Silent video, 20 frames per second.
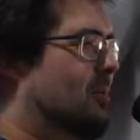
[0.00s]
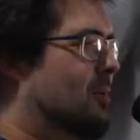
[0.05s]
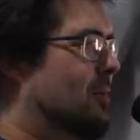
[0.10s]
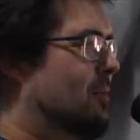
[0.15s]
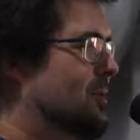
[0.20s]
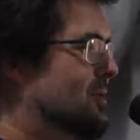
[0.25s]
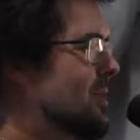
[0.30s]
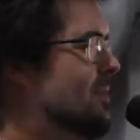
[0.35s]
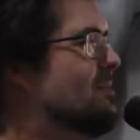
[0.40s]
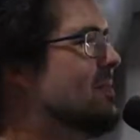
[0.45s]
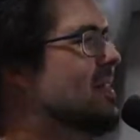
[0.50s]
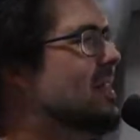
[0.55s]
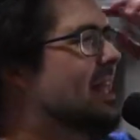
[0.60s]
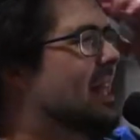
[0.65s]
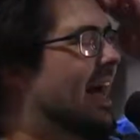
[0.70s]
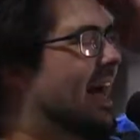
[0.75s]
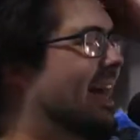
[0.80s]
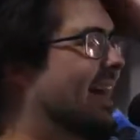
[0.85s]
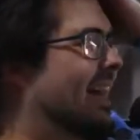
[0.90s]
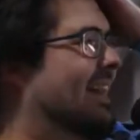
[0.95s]
where was I?
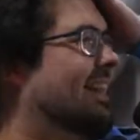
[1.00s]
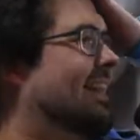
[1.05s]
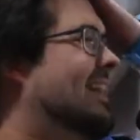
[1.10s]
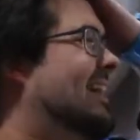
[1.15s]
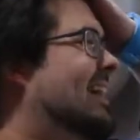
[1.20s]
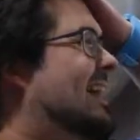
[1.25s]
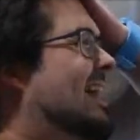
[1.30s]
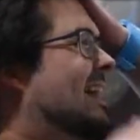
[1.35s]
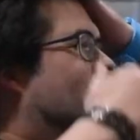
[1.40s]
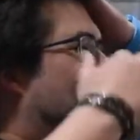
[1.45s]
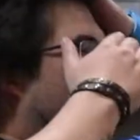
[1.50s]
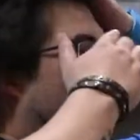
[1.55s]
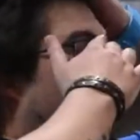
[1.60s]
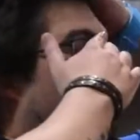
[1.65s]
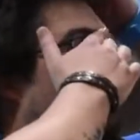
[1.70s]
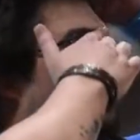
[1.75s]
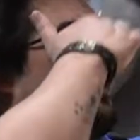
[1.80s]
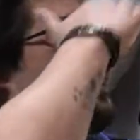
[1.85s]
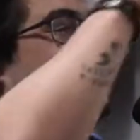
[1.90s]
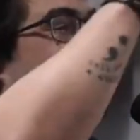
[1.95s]
The
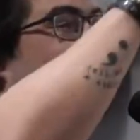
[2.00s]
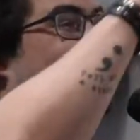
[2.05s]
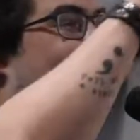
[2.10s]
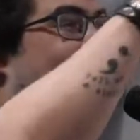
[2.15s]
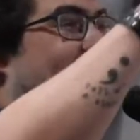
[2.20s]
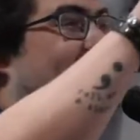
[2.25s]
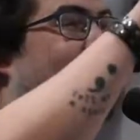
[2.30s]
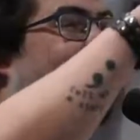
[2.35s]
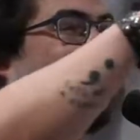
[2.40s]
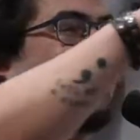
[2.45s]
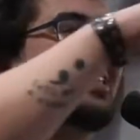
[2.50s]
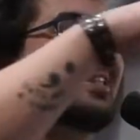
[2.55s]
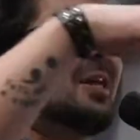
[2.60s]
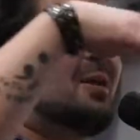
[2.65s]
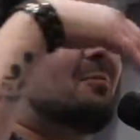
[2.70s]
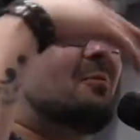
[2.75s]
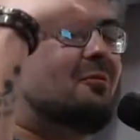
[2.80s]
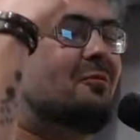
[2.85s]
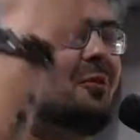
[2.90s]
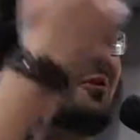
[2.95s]
only reason the sun gets
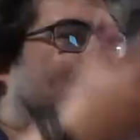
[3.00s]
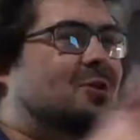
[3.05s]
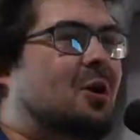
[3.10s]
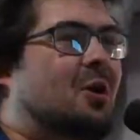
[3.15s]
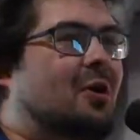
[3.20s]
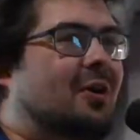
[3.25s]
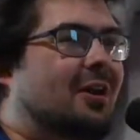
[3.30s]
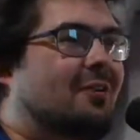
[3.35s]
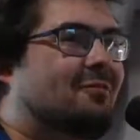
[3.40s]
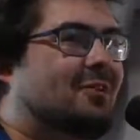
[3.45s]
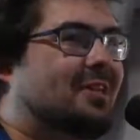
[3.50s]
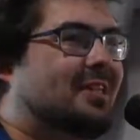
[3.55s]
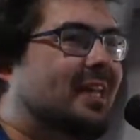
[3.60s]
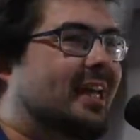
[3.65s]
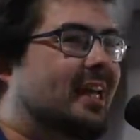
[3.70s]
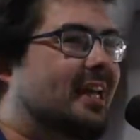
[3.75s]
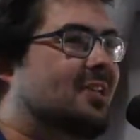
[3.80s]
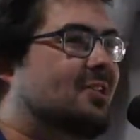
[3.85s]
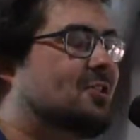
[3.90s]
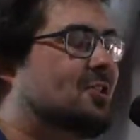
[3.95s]
up before dawn every
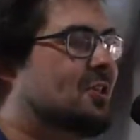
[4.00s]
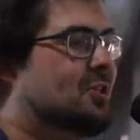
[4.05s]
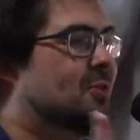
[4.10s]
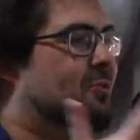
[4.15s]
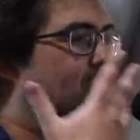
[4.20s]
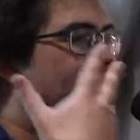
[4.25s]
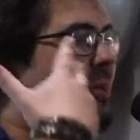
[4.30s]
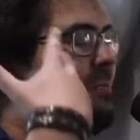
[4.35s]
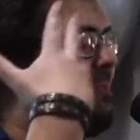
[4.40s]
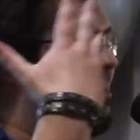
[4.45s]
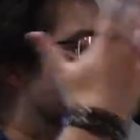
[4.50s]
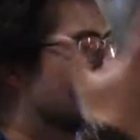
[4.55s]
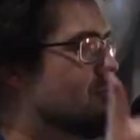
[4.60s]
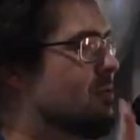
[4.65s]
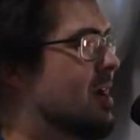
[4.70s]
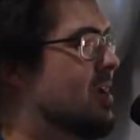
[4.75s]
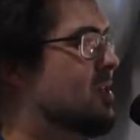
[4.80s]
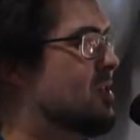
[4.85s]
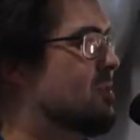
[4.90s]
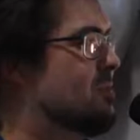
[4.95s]
day is just so we can be
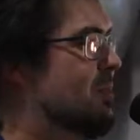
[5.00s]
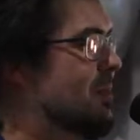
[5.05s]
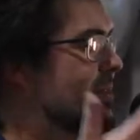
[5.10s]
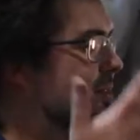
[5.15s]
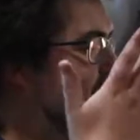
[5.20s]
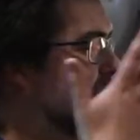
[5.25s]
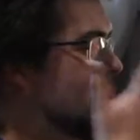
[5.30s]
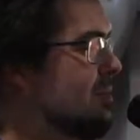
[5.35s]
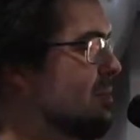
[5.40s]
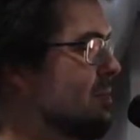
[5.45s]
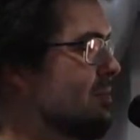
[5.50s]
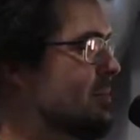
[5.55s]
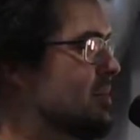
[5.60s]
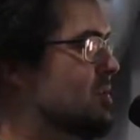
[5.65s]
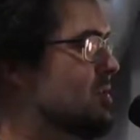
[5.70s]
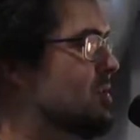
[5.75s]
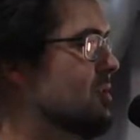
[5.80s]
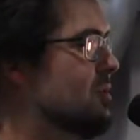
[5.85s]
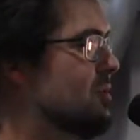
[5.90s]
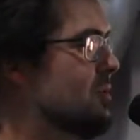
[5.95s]
fresh by the time he
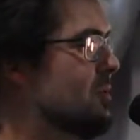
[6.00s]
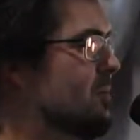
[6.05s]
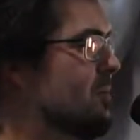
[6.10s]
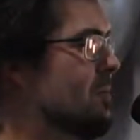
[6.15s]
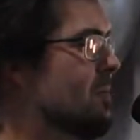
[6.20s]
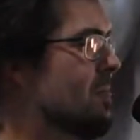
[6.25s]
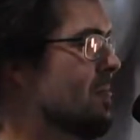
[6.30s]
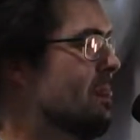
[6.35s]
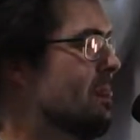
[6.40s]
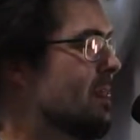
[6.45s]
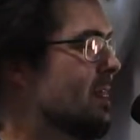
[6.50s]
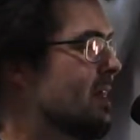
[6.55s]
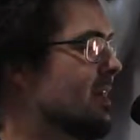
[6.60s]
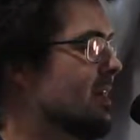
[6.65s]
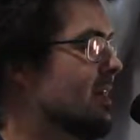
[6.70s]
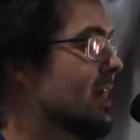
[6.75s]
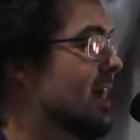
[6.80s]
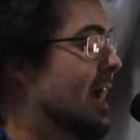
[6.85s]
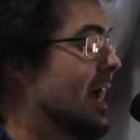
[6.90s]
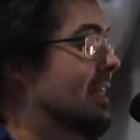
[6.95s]
meets you.
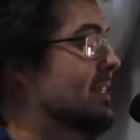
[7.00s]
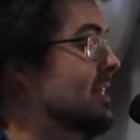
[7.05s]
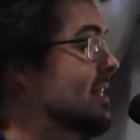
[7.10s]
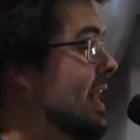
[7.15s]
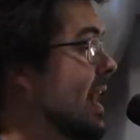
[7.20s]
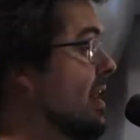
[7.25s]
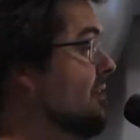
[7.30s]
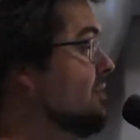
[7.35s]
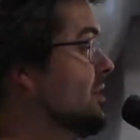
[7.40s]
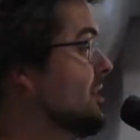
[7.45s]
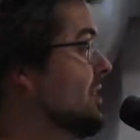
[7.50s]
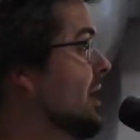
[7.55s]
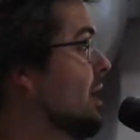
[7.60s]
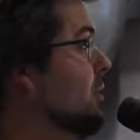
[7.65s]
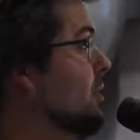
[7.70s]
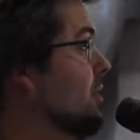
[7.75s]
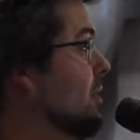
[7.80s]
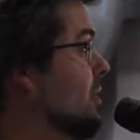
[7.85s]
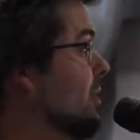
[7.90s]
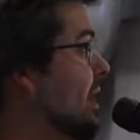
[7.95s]
And did I ever
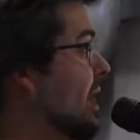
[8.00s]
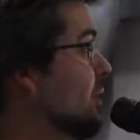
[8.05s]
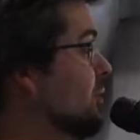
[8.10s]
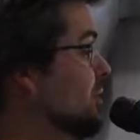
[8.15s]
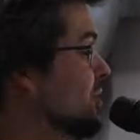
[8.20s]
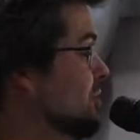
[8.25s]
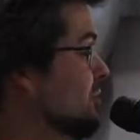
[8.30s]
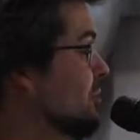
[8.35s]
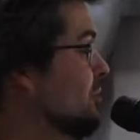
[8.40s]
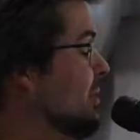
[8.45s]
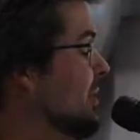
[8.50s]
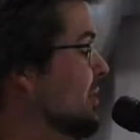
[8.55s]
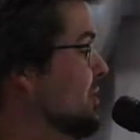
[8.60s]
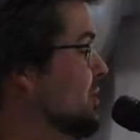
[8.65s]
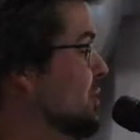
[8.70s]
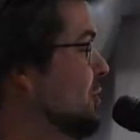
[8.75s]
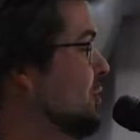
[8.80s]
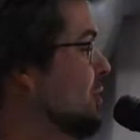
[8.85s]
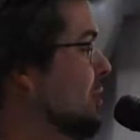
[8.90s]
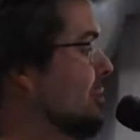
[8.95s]
tell you that that goes for me
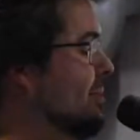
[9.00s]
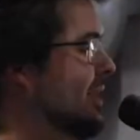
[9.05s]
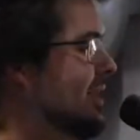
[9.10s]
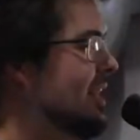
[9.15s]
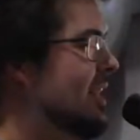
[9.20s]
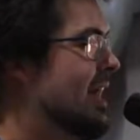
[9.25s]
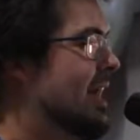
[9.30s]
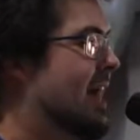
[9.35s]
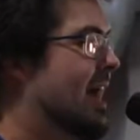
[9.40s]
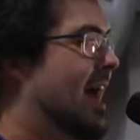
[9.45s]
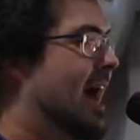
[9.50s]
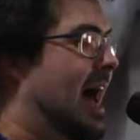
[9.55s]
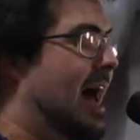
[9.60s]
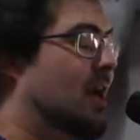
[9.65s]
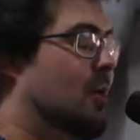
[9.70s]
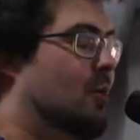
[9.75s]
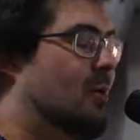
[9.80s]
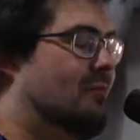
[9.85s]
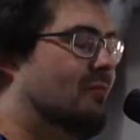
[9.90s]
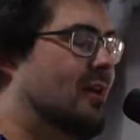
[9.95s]
too? I mean, I
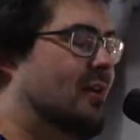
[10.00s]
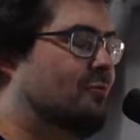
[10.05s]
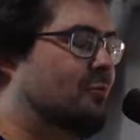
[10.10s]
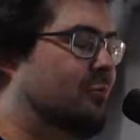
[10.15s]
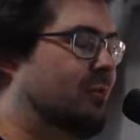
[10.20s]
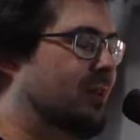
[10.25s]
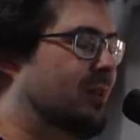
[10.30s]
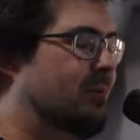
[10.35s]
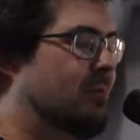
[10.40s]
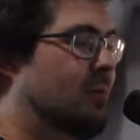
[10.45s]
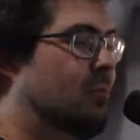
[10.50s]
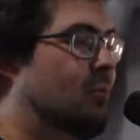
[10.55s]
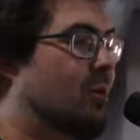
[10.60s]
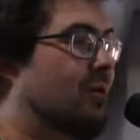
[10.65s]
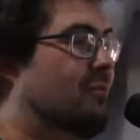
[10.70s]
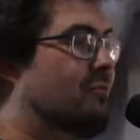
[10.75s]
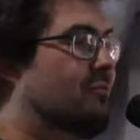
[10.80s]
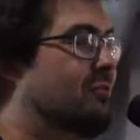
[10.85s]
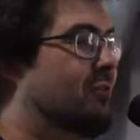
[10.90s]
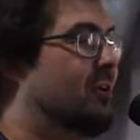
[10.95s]
know I've never really been
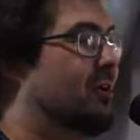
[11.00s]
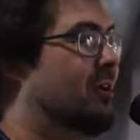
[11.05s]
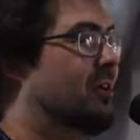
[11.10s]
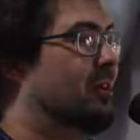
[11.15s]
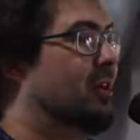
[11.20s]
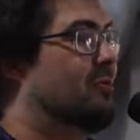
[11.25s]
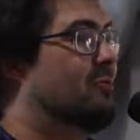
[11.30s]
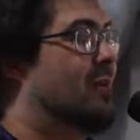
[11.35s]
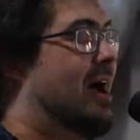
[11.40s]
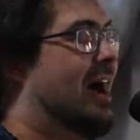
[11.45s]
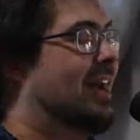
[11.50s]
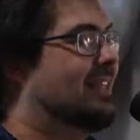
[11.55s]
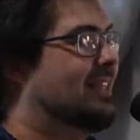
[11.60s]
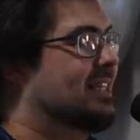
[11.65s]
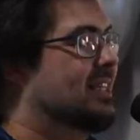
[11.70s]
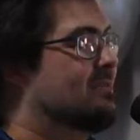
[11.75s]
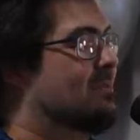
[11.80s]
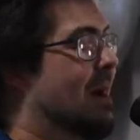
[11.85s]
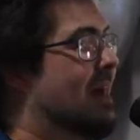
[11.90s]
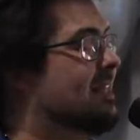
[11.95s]
one for early
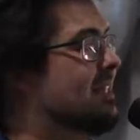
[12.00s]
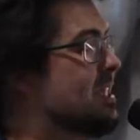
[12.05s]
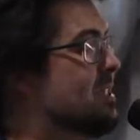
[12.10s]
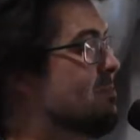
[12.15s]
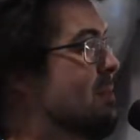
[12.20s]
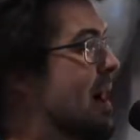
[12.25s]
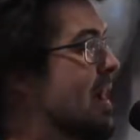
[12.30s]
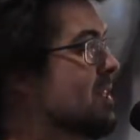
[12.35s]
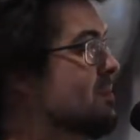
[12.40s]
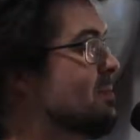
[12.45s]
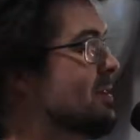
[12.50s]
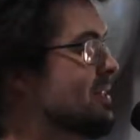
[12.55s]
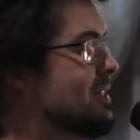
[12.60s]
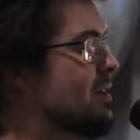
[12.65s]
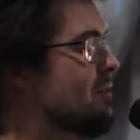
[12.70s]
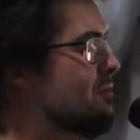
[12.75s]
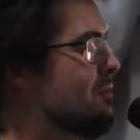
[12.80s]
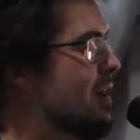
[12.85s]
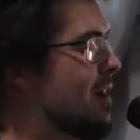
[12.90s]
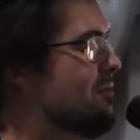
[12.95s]
rises, but I despise
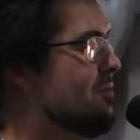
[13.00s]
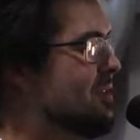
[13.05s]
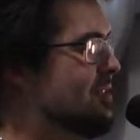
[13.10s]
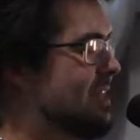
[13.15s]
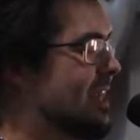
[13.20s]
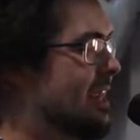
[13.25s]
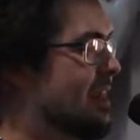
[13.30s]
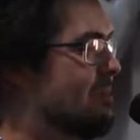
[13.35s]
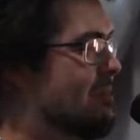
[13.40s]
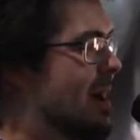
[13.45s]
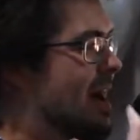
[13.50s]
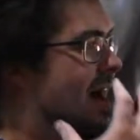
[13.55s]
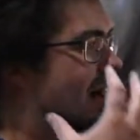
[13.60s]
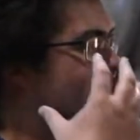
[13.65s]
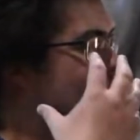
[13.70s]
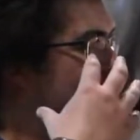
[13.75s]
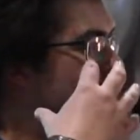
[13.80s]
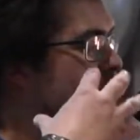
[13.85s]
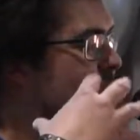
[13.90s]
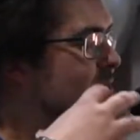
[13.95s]
myself for every second my
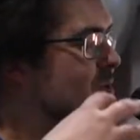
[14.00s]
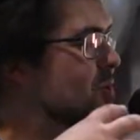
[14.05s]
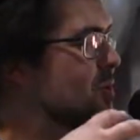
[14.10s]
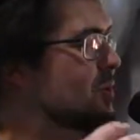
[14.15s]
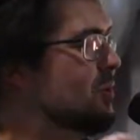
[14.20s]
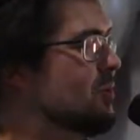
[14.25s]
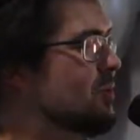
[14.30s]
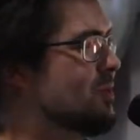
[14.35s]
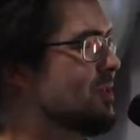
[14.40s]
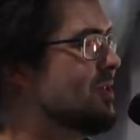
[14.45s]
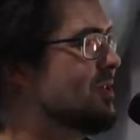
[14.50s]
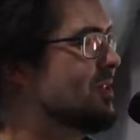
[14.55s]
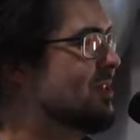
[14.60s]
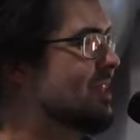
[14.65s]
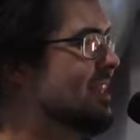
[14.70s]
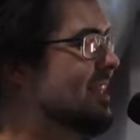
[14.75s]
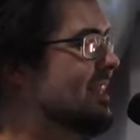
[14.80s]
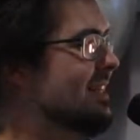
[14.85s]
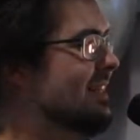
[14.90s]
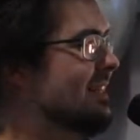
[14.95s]
eyes have been too close to
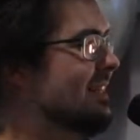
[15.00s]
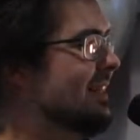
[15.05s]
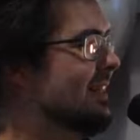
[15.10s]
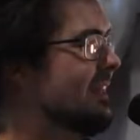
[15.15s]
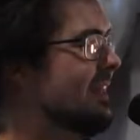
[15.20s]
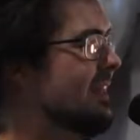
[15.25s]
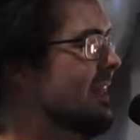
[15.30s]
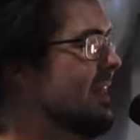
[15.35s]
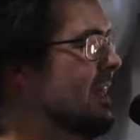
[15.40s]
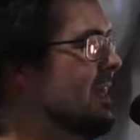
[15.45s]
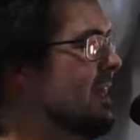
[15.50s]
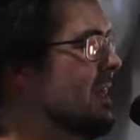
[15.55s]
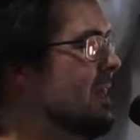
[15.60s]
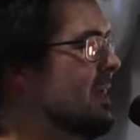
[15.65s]
see that